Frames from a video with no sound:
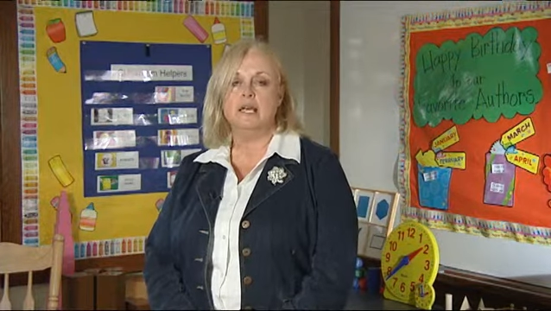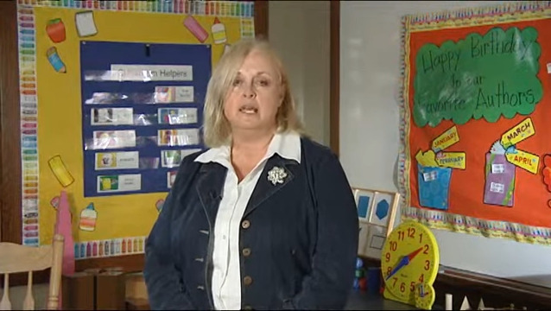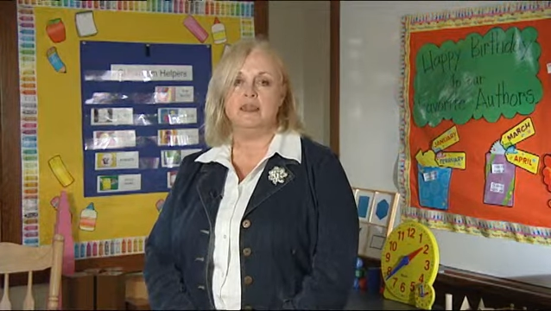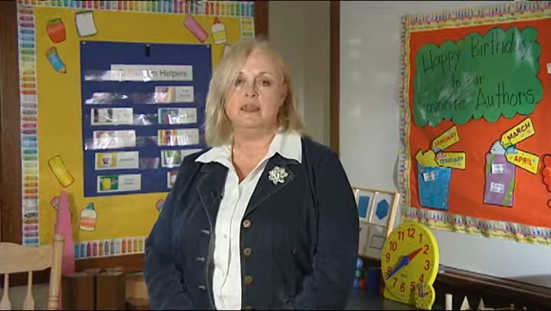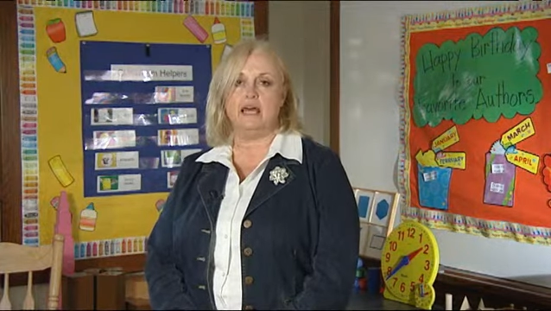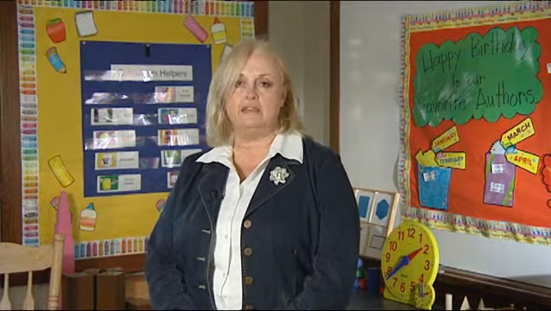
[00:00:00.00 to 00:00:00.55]

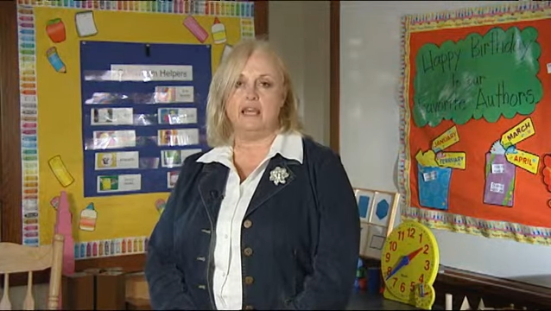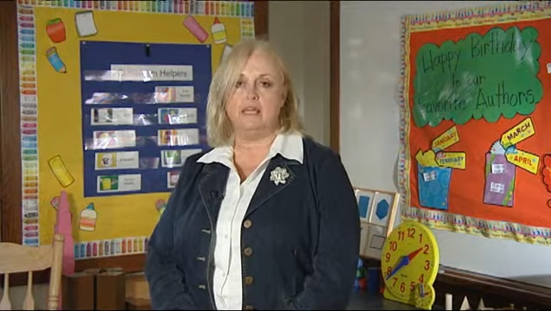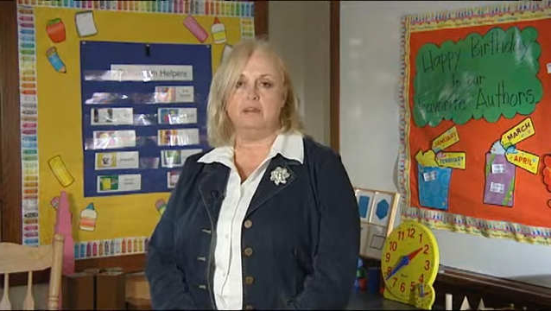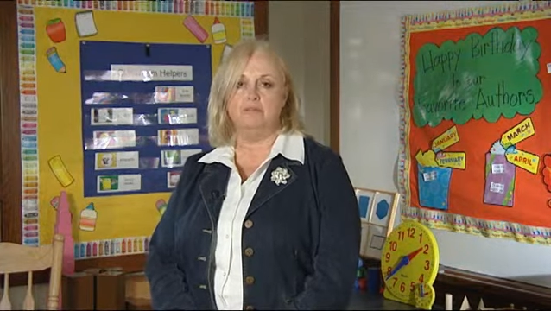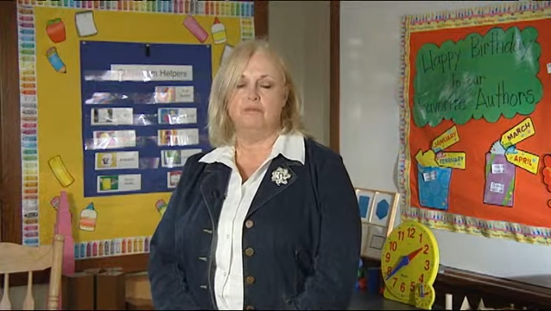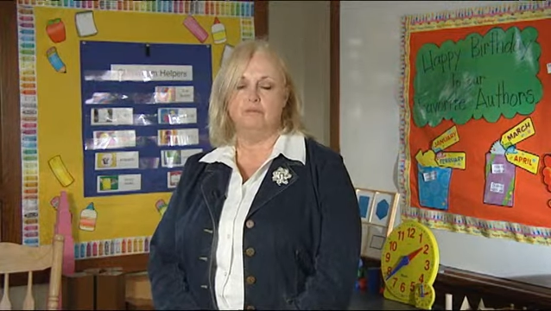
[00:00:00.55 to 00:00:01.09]
in that they
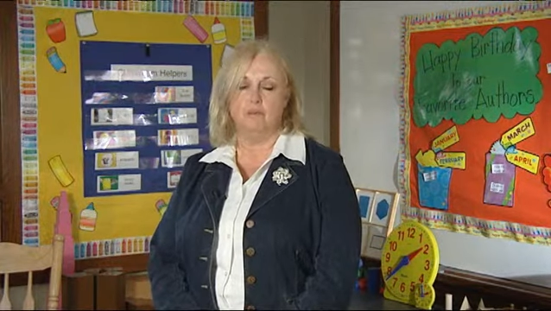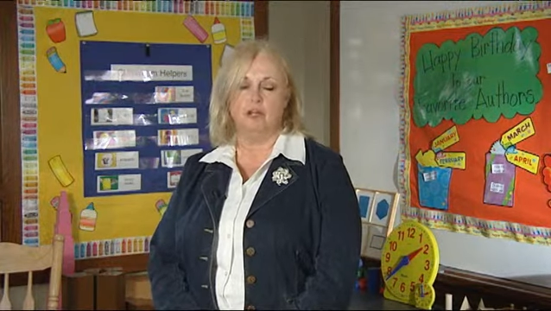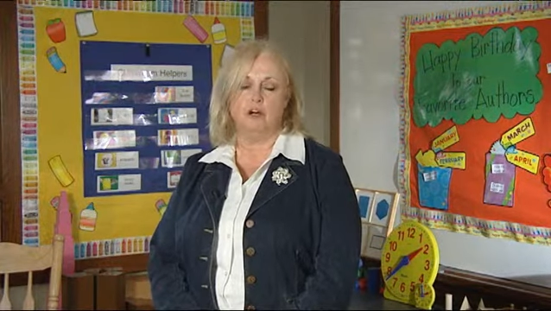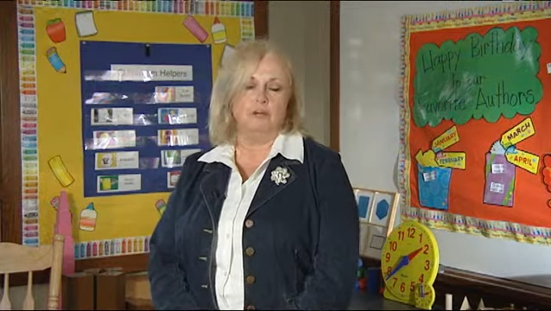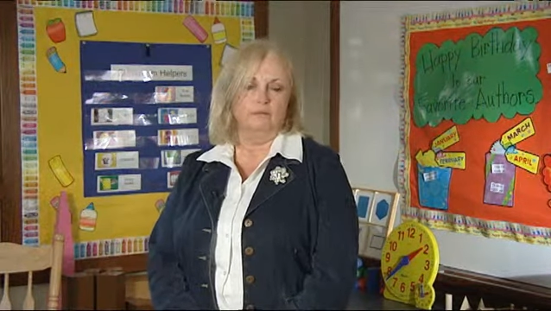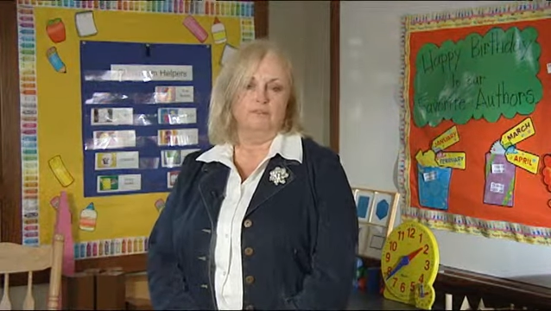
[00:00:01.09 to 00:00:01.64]
can, we
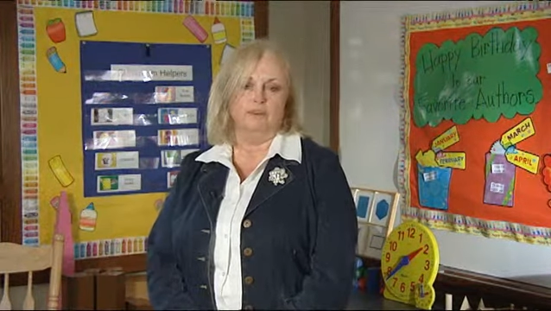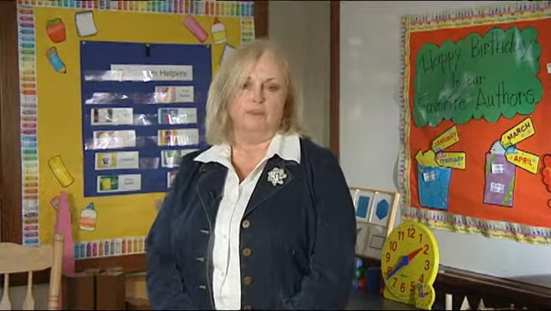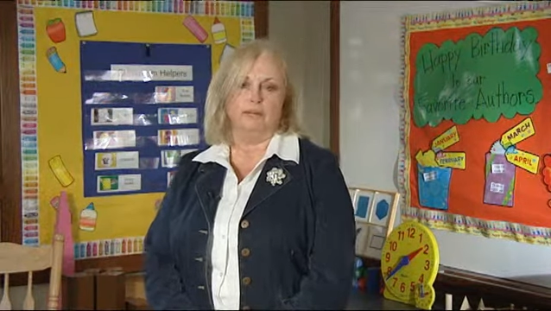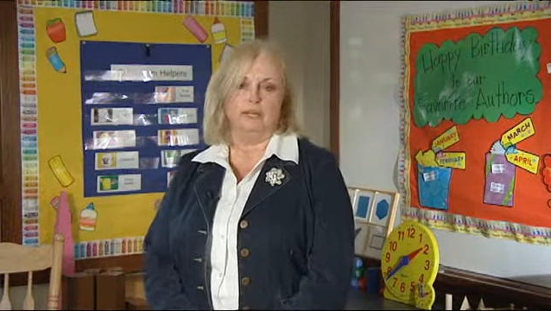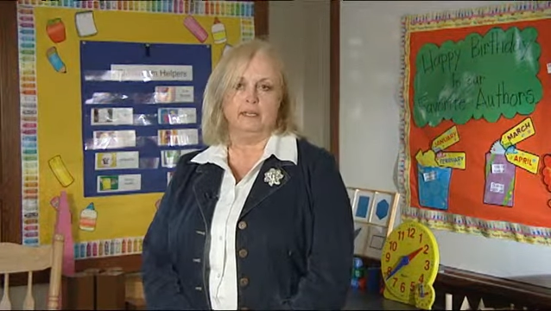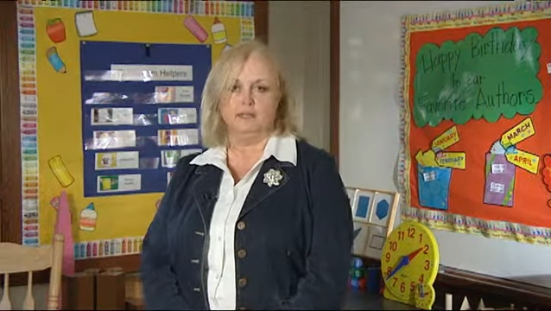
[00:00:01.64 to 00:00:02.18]
call them
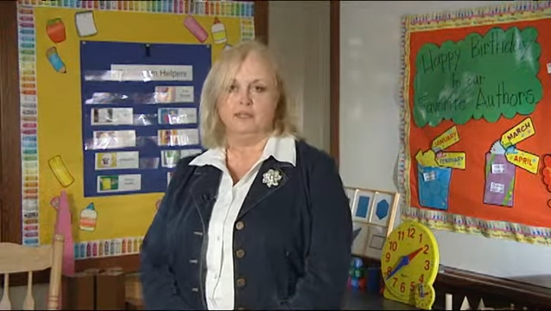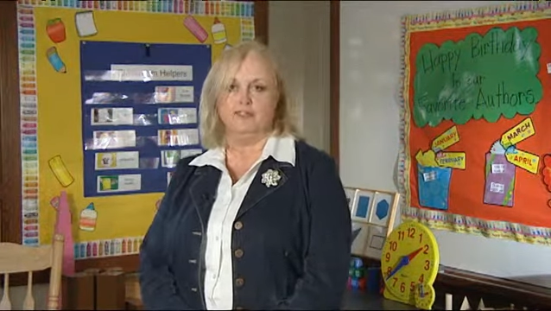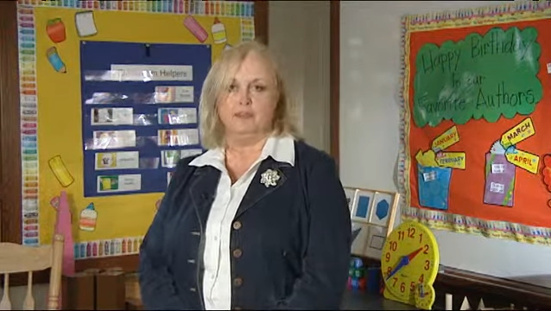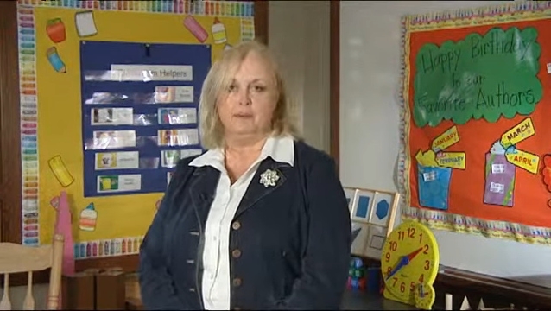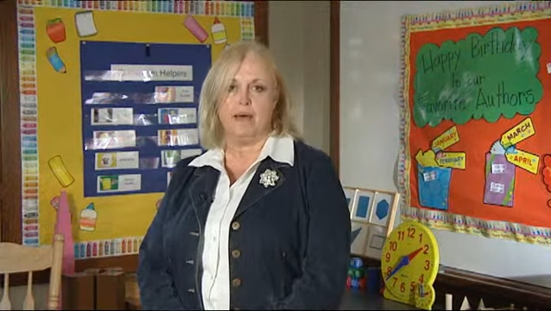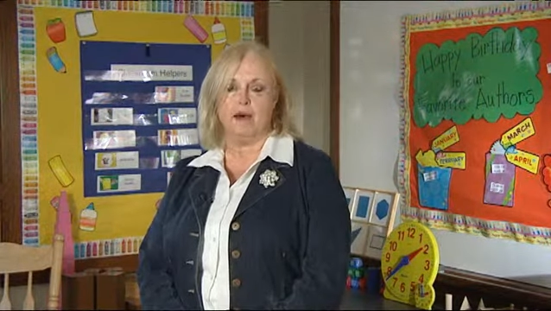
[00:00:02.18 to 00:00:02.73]
flip in and
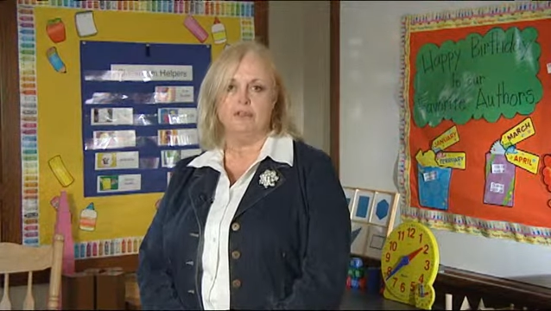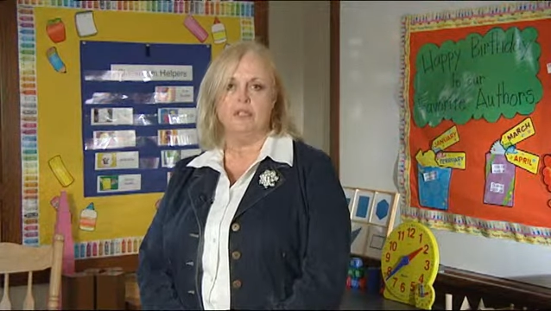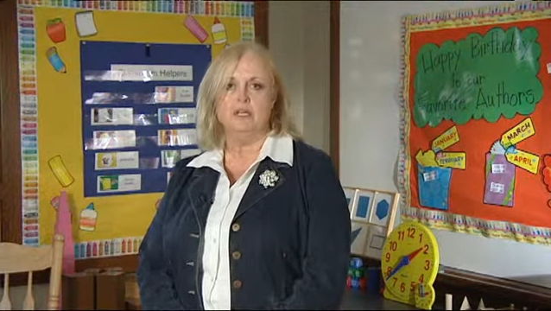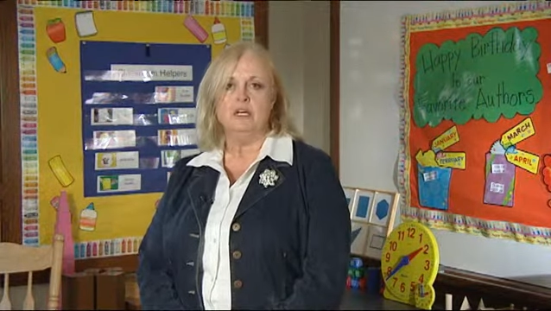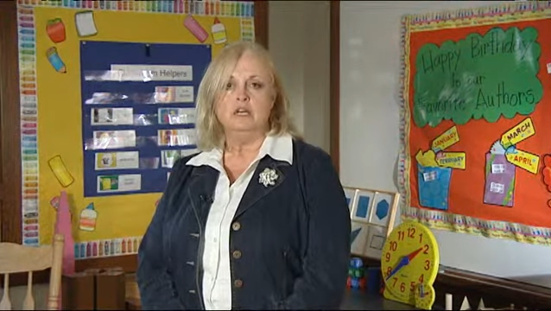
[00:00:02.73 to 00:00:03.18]
flip out.